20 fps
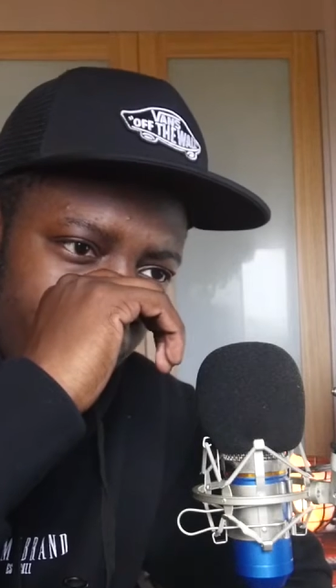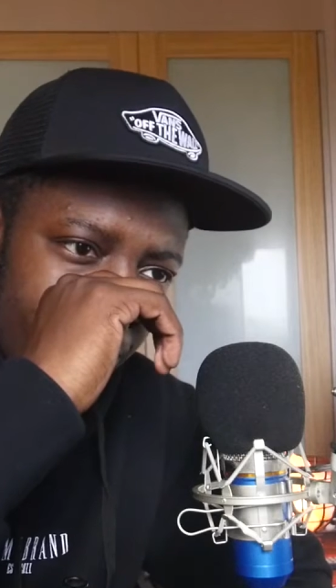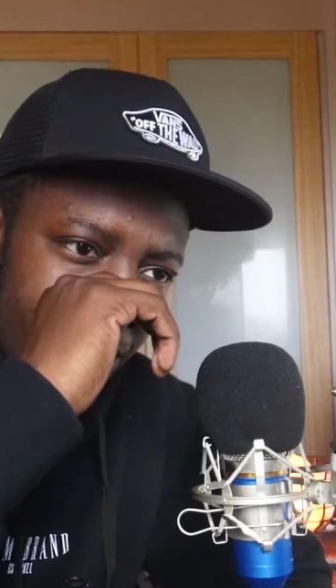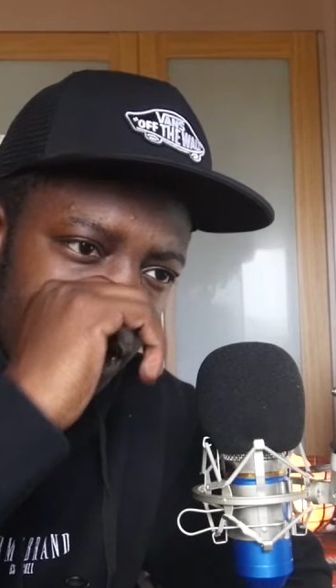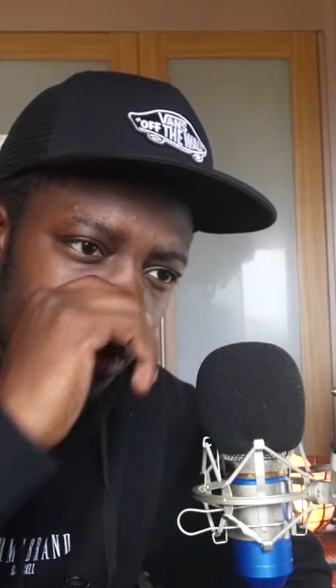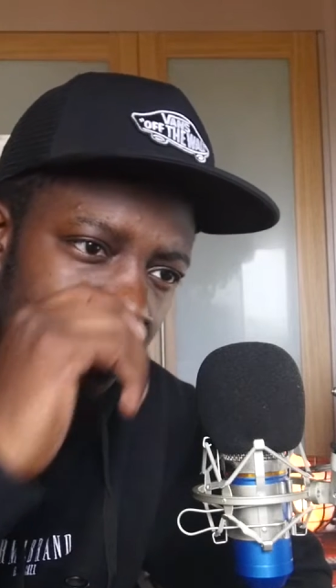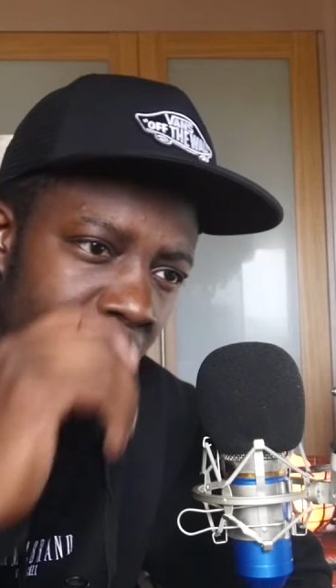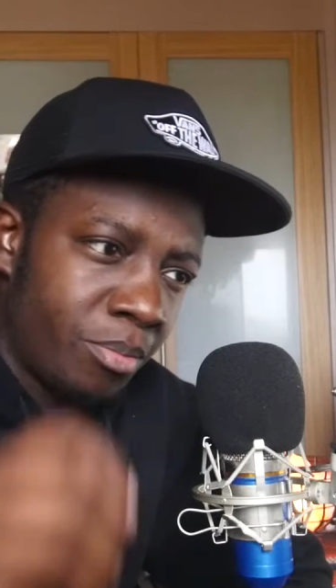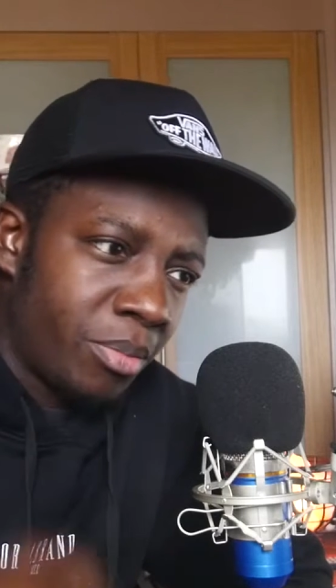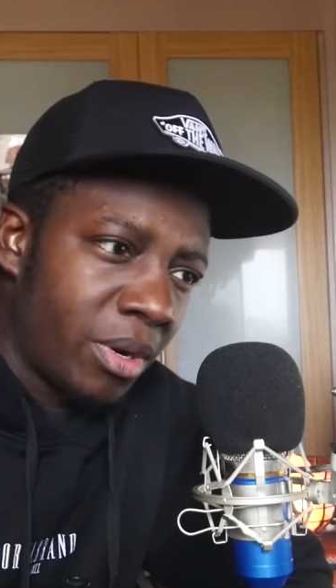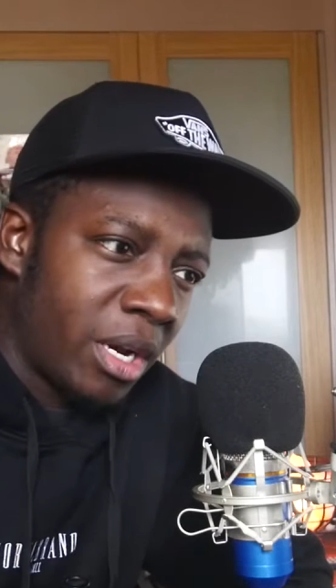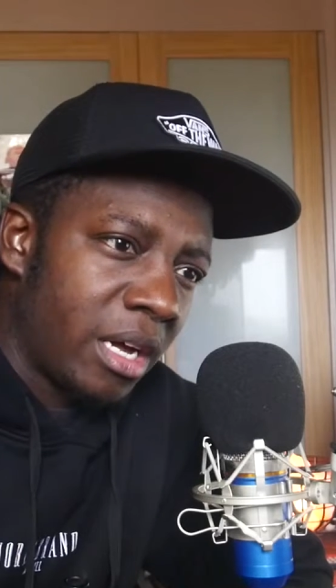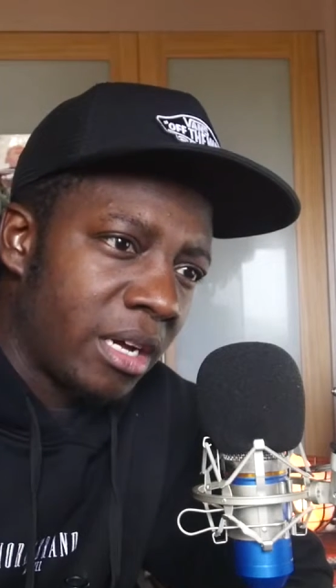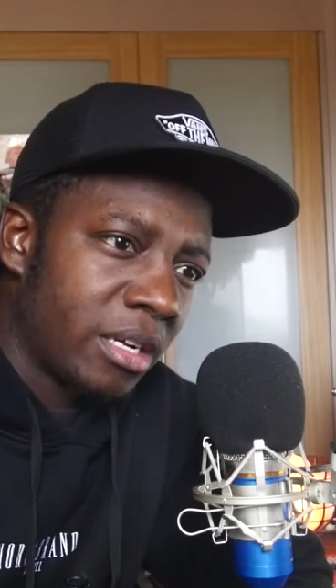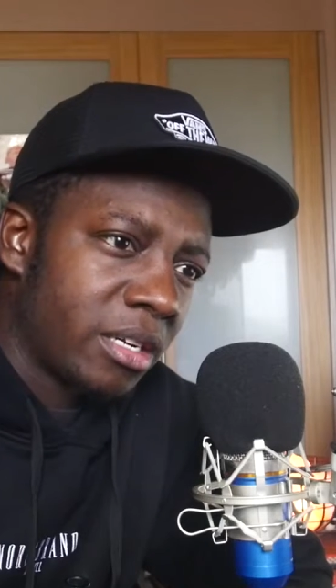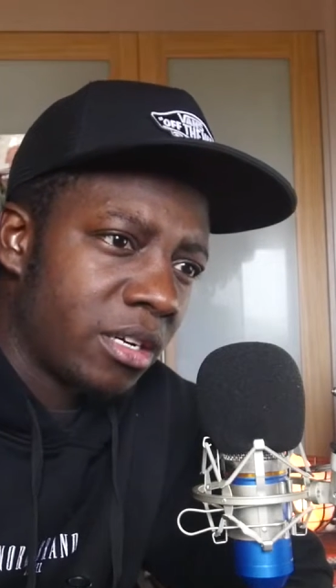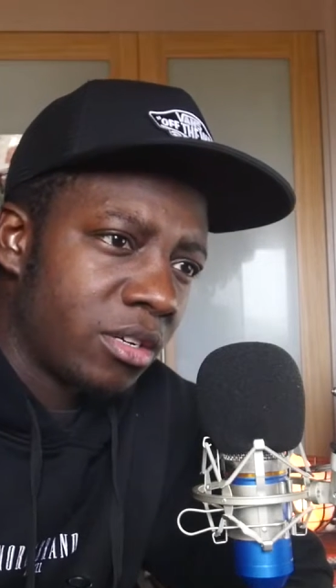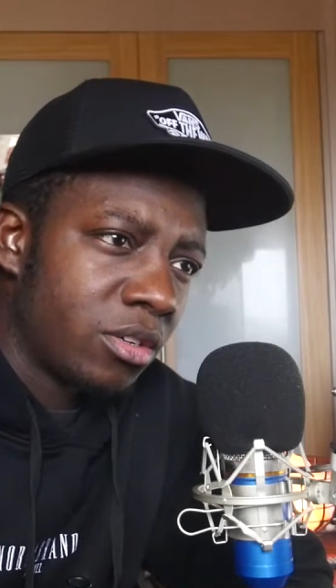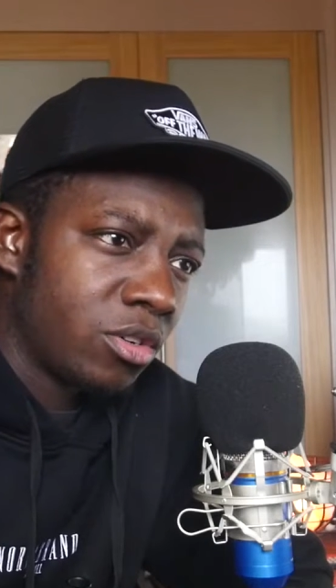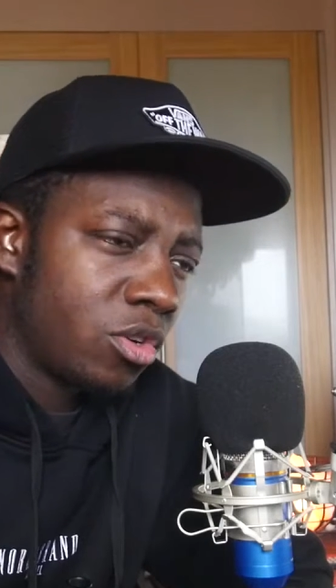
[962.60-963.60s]
be the
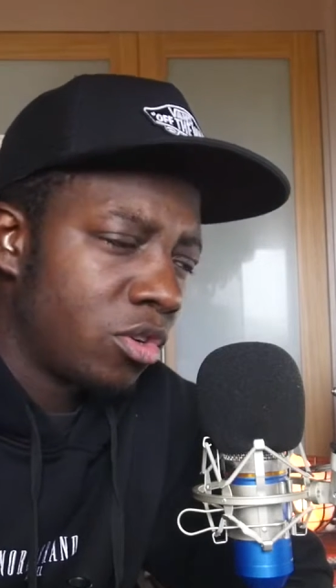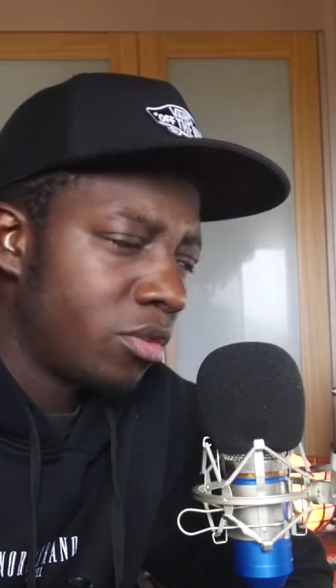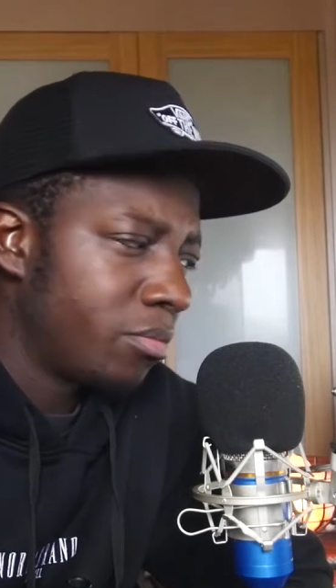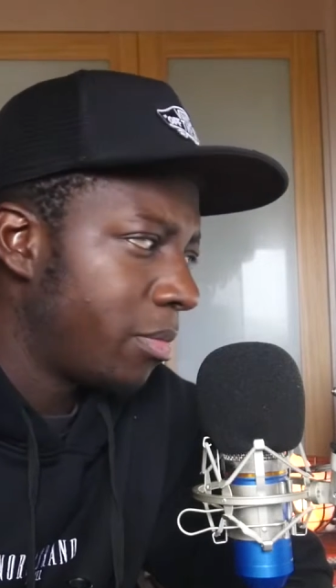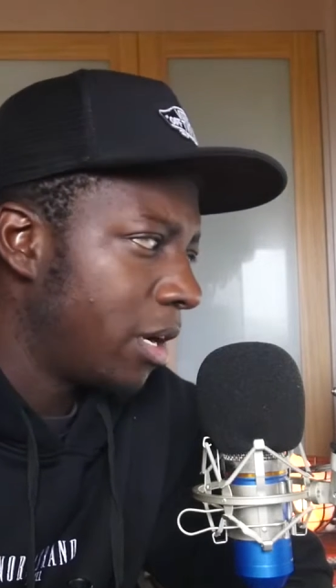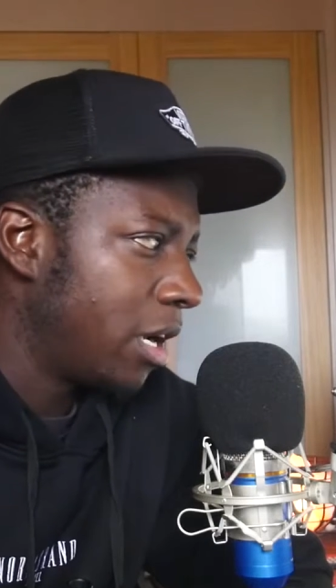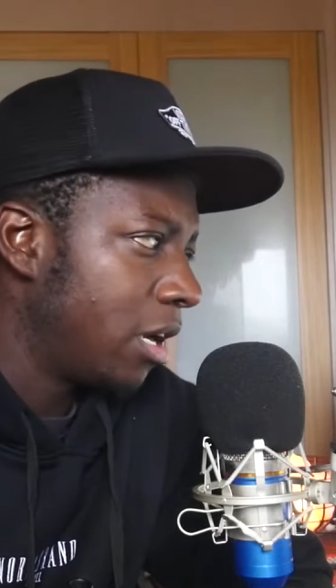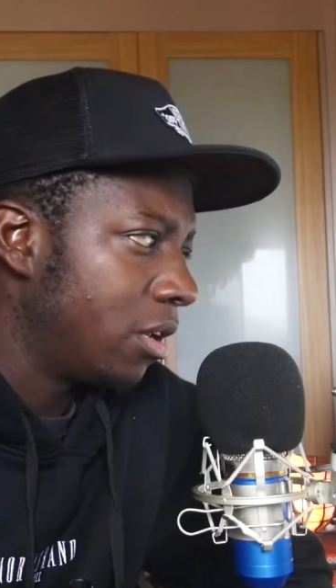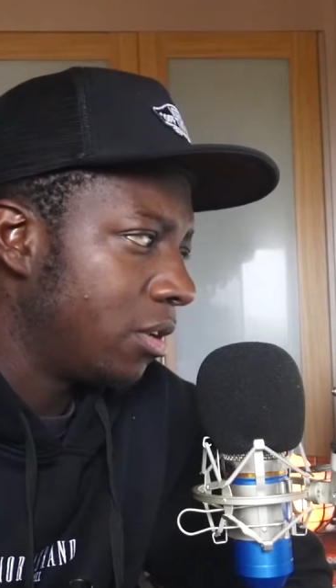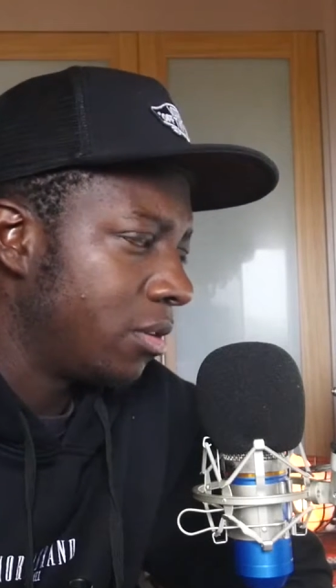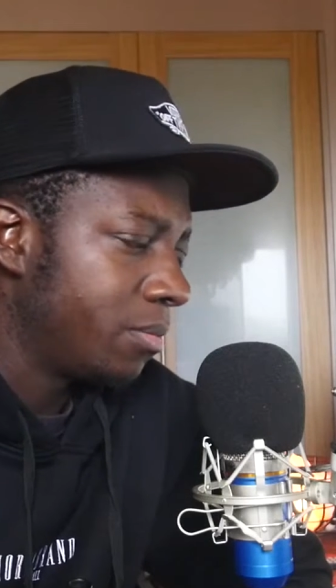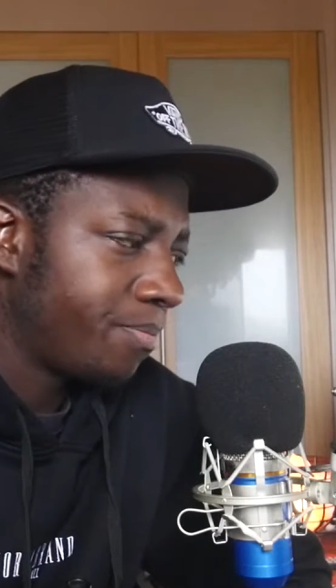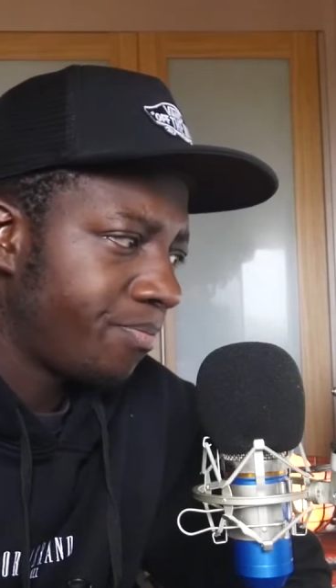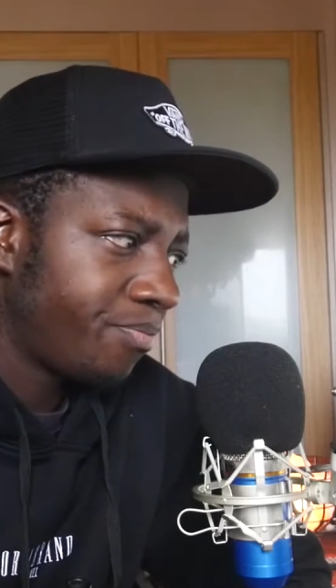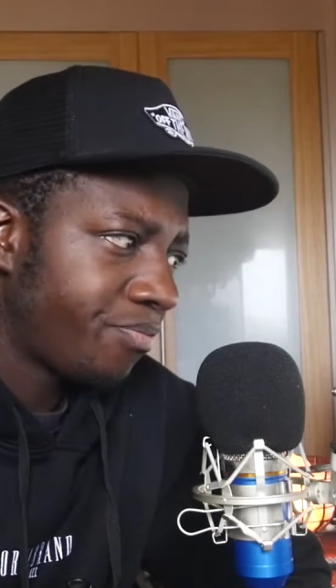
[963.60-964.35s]
black and gunmetal